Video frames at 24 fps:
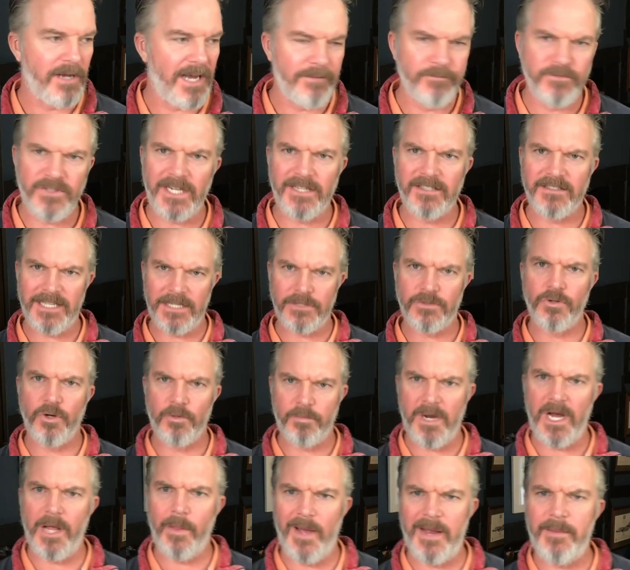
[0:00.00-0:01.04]
I haven't done a TED talk,
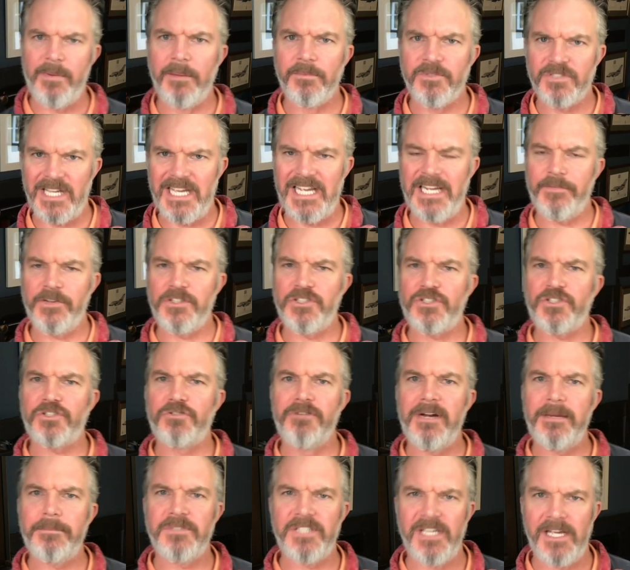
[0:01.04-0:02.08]
by the way, but I'm saying if I
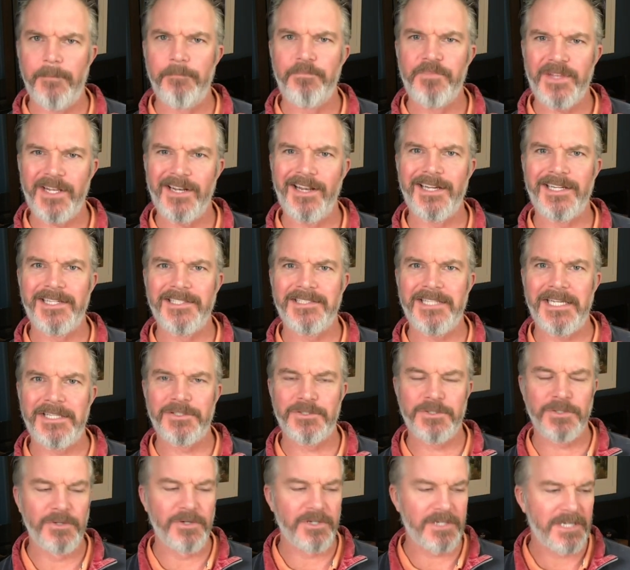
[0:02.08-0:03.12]
script it like a TED
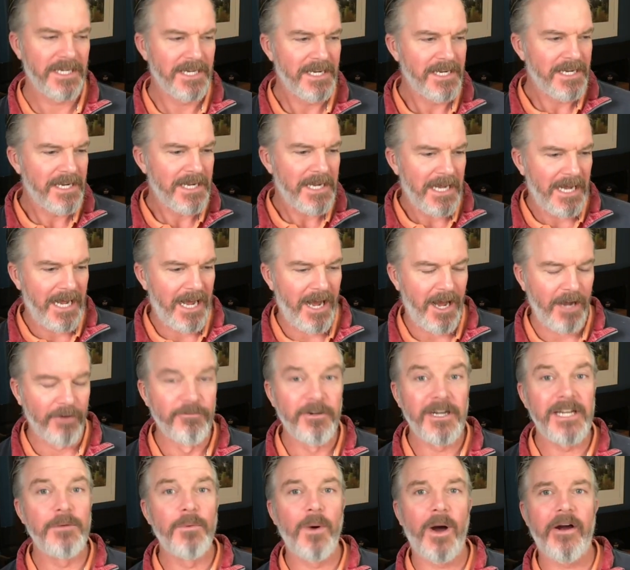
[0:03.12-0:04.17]
talk, I
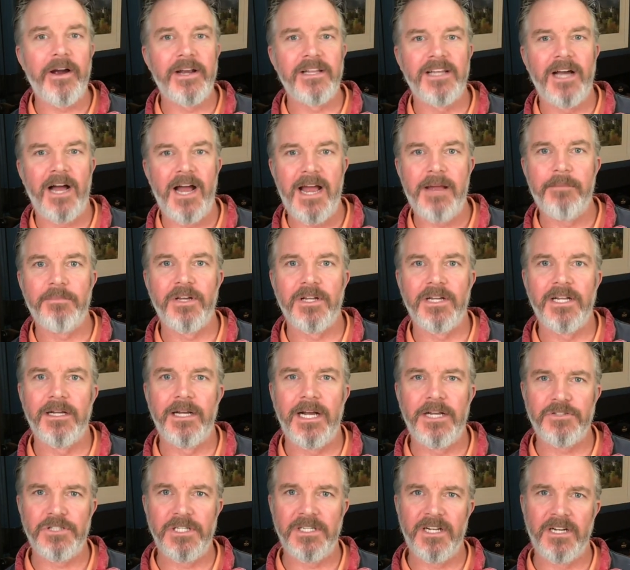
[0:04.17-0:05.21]
really worry that I am going to
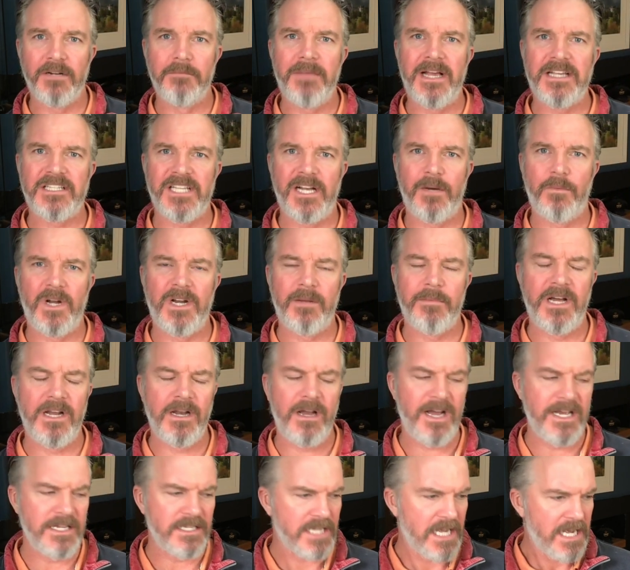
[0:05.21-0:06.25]
actually kind of mess up one of my
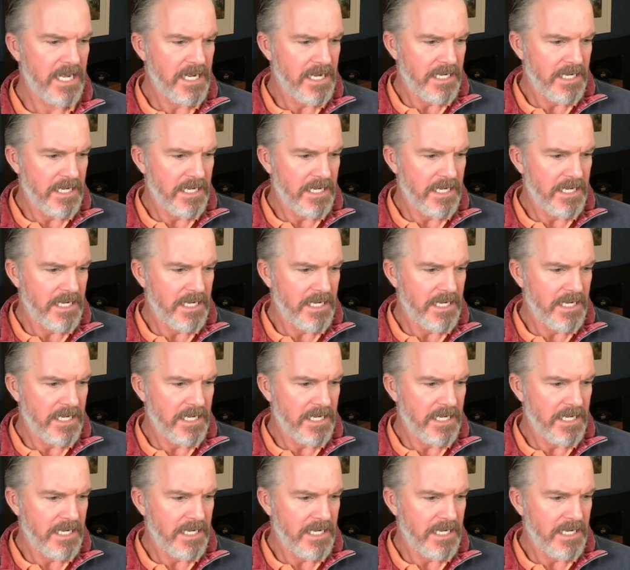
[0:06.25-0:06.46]
lines.